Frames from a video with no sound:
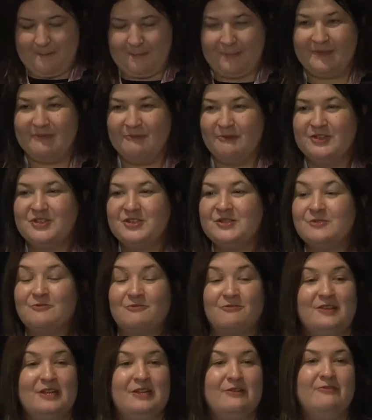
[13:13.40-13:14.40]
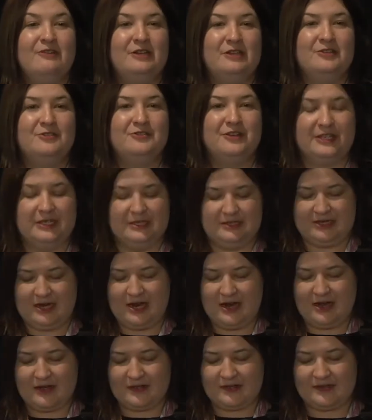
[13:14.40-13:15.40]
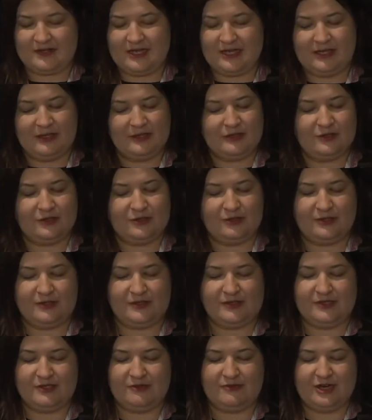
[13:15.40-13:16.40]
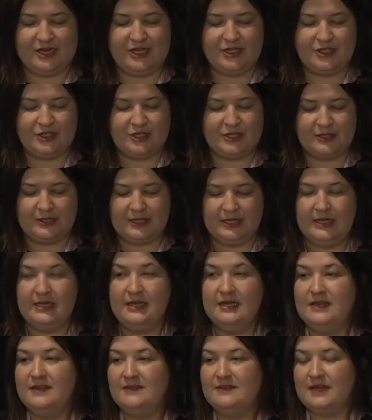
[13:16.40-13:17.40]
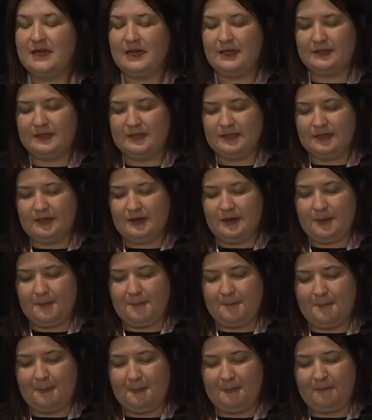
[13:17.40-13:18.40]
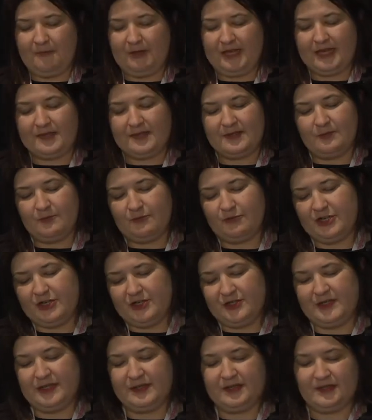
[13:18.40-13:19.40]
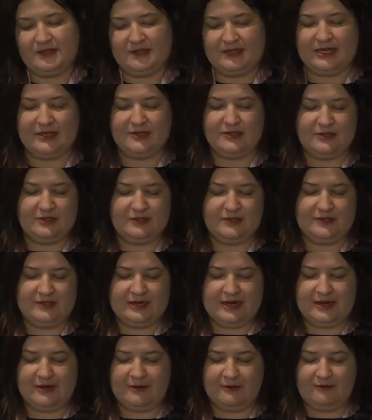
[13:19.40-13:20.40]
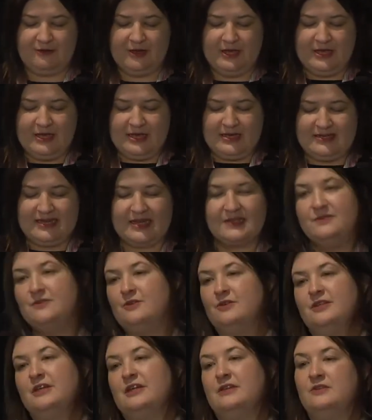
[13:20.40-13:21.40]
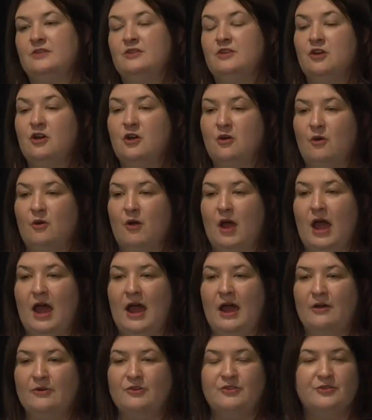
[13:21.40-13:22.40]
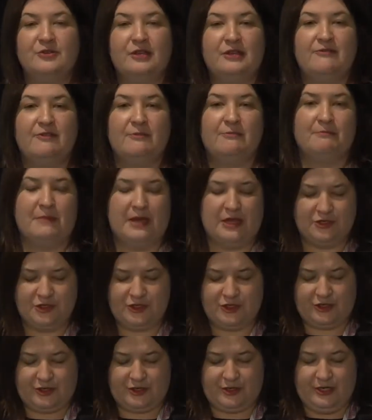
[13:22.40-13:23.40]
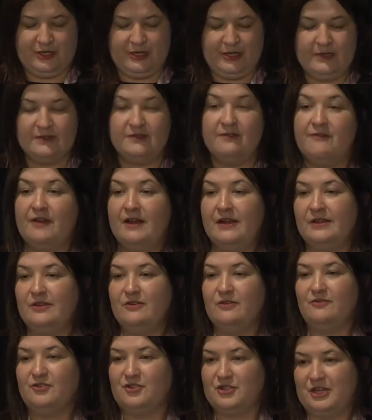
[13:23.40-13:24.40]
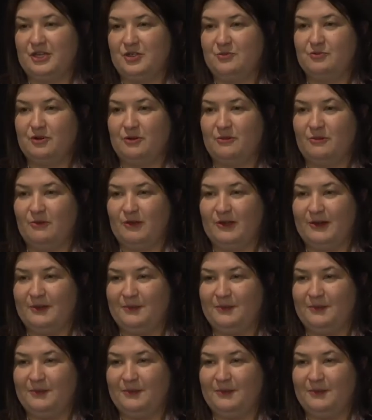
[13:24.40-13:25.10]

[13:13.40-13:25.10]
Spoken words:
which is a really, really tricky task, taking into consideration that we get the impression that the sector itself does not yet know how to even measure the value of change properly.